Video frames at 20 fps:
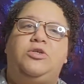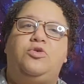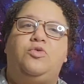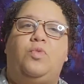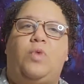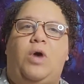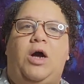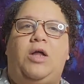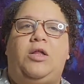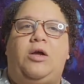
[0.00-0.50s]

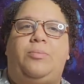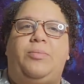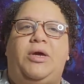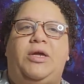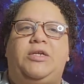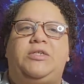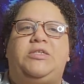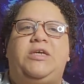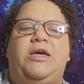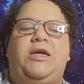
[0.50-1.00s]
while I'm
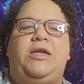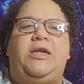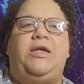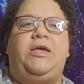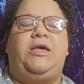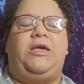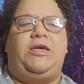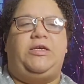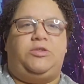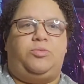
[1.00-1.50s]
meditating
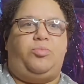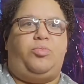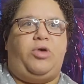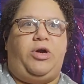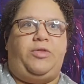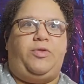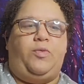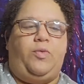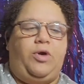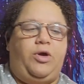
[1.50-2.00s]
is
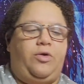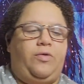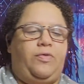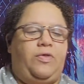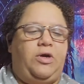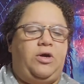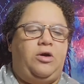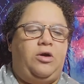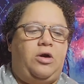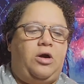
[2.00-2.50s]
breath work.
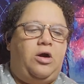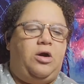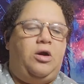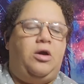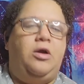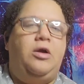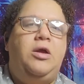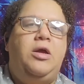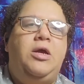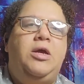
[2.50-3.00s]
There
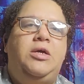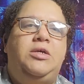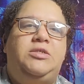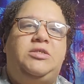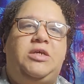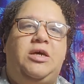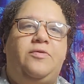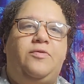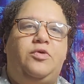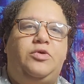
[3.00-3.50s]
are
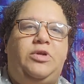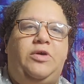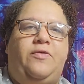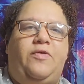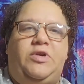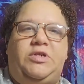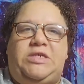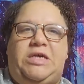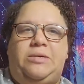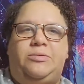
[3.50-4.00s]
several
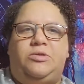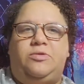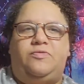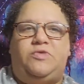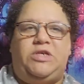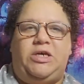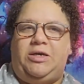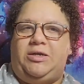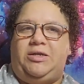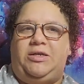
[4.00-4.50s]
different types of
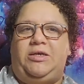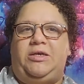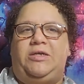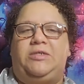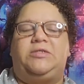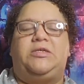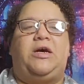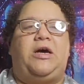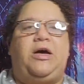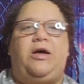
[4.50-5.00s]

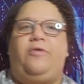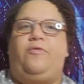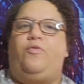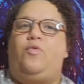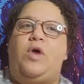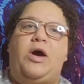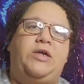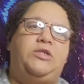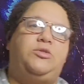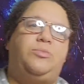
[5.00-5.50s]
techniques. I've
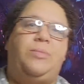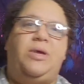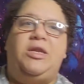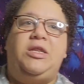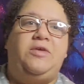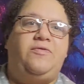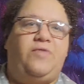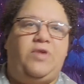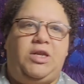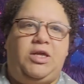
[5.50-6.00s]
watched
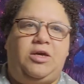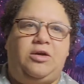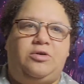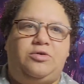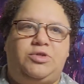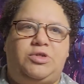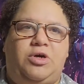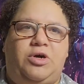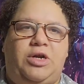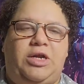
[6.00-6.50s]
many
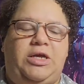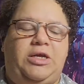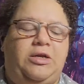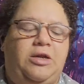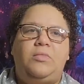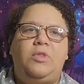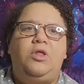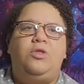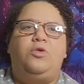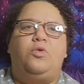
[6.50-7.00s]
videos on it.
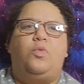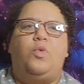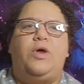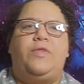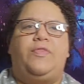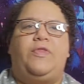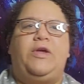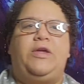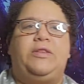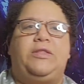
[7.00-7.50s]
The
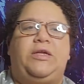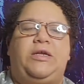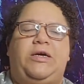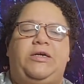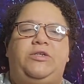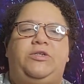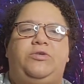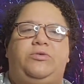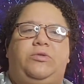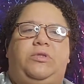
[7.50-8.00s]
one thing that I
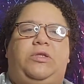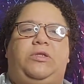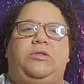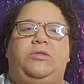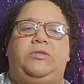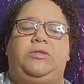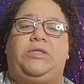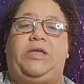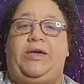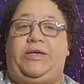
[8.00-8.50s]
do
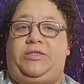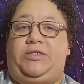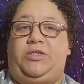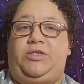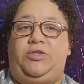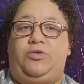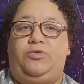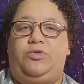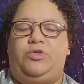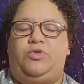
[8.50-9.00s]
like to
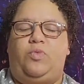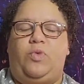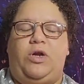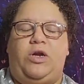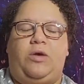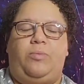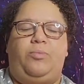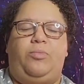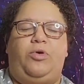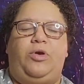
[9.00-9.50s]
do is when
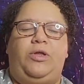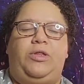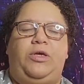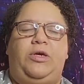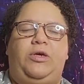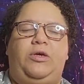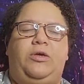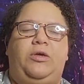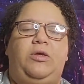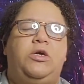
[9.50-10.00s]
I'm
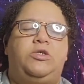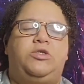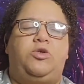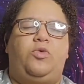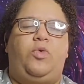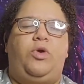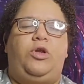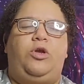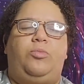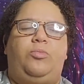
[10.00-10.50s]
breathing, so
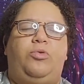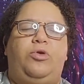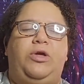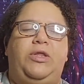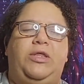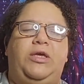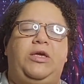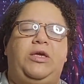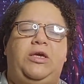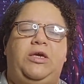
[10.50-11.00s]
when you're
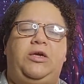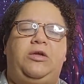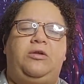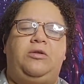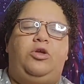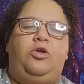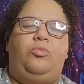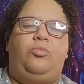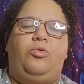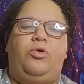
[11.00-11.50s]
breathing
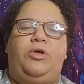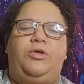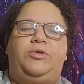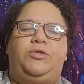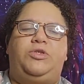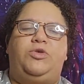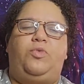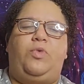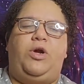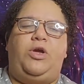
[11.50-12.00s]
in, you breathe
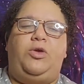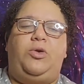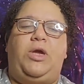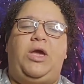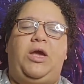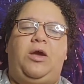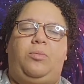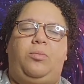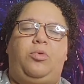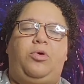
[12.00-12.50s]
to where you
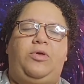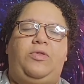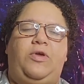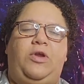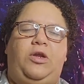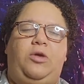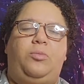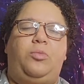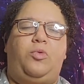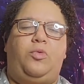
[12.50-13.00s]
can't breathe
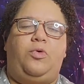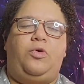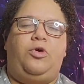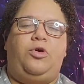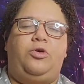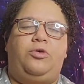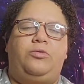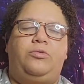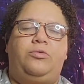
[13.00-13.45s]
anymore,